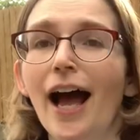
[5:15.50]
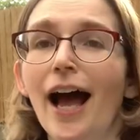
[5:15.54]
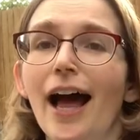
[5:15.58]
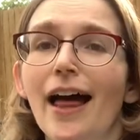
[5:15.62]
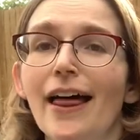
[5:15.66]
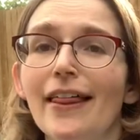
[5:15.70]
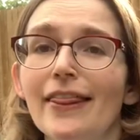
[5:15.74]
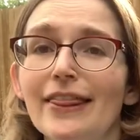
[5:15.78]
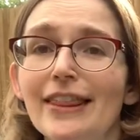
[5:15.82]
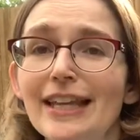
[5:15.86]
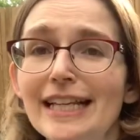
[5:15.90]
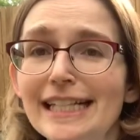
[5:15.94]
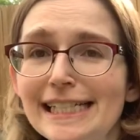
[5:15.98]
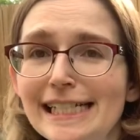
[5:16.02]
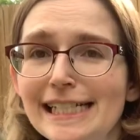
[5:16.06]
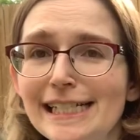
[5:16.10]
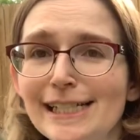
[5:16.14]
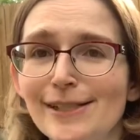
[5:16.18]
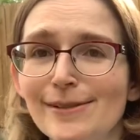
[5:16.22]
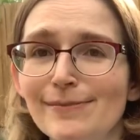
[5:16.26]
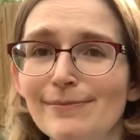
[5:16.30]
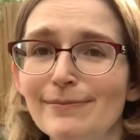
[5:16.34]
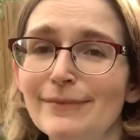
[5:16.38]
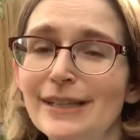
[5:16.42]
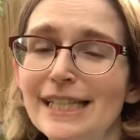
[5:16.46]
This
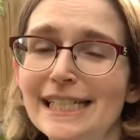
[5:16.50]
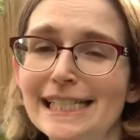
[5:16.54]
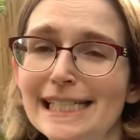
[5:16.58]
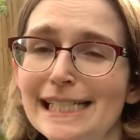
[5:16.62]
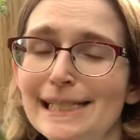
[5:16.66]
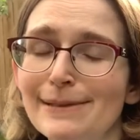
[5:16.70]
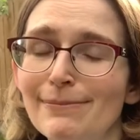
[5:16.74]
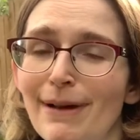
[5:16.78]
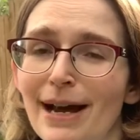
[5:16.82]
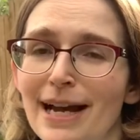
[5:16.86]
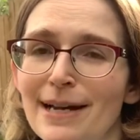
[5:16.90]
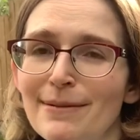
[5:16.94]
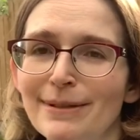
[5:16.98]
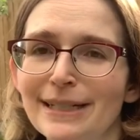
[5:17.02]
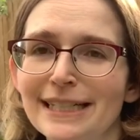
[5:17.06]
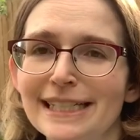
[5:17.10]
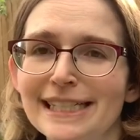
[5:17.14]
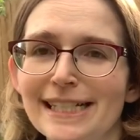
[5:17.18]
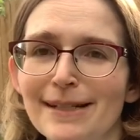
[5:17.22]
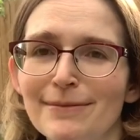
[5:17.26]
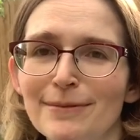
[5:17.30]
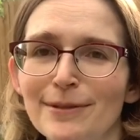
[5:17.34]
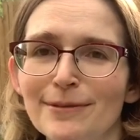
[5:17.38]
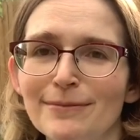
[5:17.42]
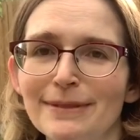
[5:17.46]
is my big
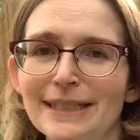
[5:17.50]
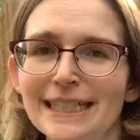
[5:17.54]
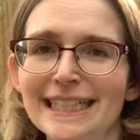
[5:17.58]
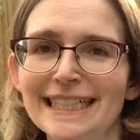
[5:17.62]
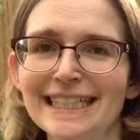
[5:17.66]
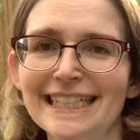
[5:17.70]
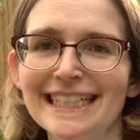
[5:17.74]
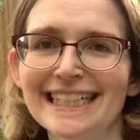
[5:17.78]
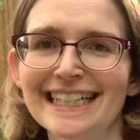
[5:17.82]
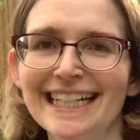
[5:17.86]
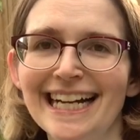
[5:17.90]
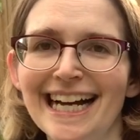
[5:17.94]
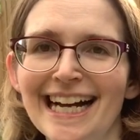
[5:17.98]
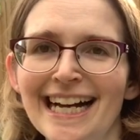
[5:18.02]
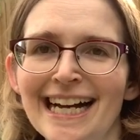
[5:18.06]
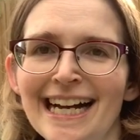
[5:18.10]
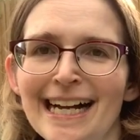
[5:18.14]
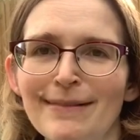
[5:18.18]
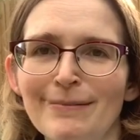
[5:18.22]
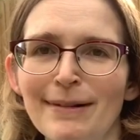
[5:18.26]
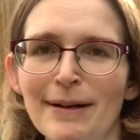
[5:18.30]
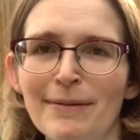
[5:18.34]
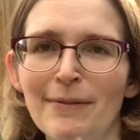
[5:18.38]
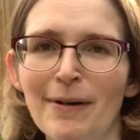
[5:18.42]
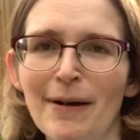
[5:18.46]
summer read.
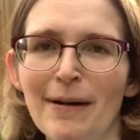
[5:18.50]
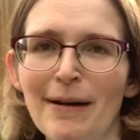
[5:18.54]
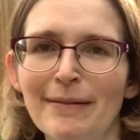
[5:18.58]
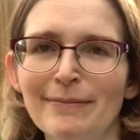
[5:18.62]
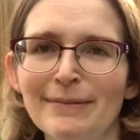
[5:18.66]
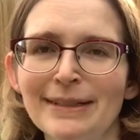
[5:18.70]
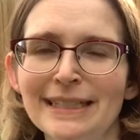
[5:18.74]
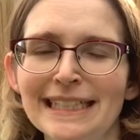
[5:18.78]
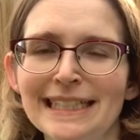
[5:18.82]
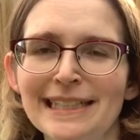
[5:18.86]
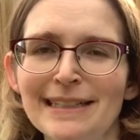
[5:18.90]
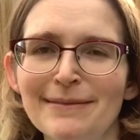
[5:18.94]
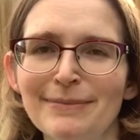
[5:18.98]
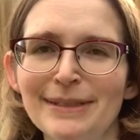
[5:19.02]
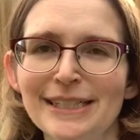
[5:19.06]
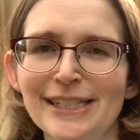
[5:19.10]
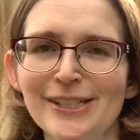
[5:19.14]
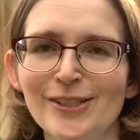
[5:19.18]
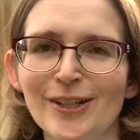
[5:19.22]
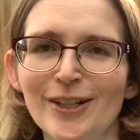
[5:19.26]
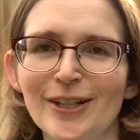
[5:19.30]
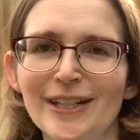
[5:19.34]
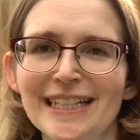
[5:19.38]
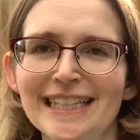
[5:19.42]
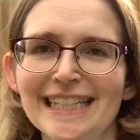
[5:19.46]
I'm gonna be
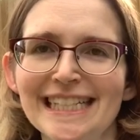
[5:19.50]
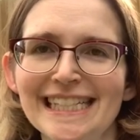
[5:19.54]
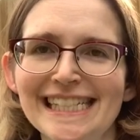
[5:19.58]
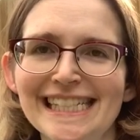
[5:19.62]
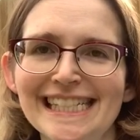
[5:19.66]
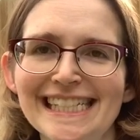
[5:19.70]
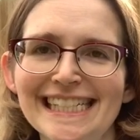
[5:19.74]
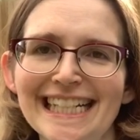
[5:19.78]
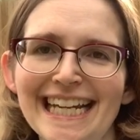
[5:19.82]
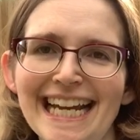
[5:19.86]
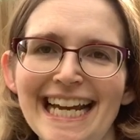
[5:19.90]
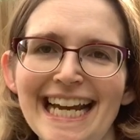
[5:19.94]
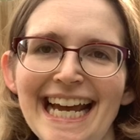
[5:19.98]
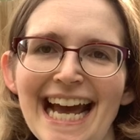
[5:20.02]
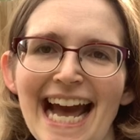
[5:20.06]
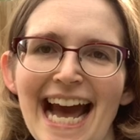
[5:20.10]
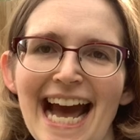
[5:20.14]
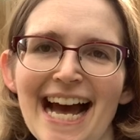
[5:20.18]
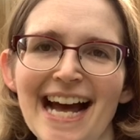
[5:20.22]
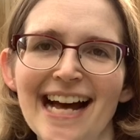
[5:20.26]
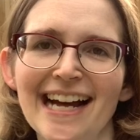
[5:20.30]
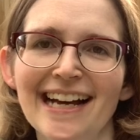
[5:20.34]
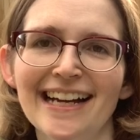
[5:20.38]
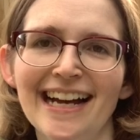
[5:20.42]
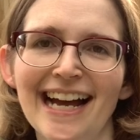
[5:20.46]
starting this today,
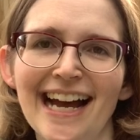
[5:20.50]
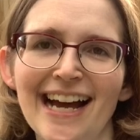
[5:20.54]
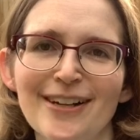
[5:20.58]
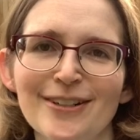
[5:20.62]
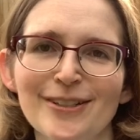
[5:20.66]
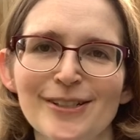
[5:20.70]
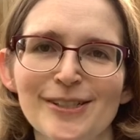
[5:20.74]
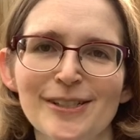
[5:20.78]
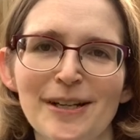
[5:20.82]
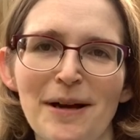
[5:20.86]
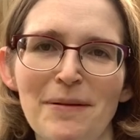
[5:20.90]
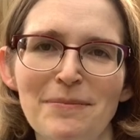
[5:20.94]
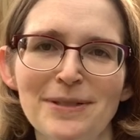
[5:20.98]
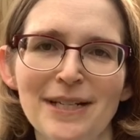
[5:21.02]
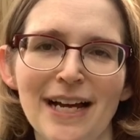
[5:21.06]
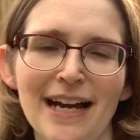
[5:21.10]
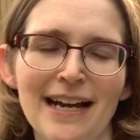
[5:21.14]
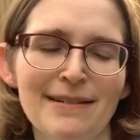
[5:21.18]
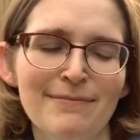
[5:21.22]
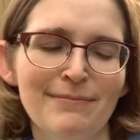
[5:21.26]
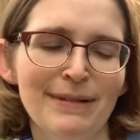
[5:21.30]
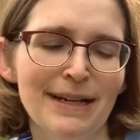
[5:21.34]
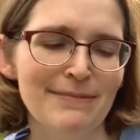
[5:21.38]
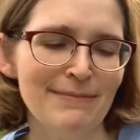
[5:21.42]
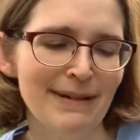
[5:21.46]
How to Stop
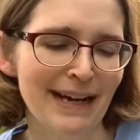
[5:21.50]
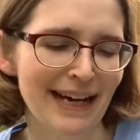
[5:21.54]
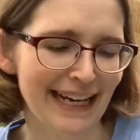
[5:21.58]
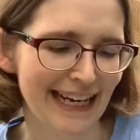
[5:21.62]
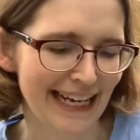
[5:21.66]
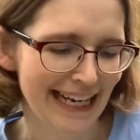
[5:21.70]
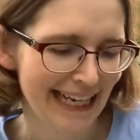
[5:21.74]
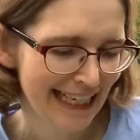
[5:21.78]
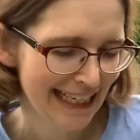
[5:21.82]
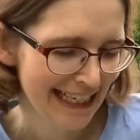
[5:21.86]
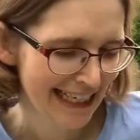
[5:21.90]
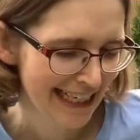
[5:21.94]
Time by Matt Haig.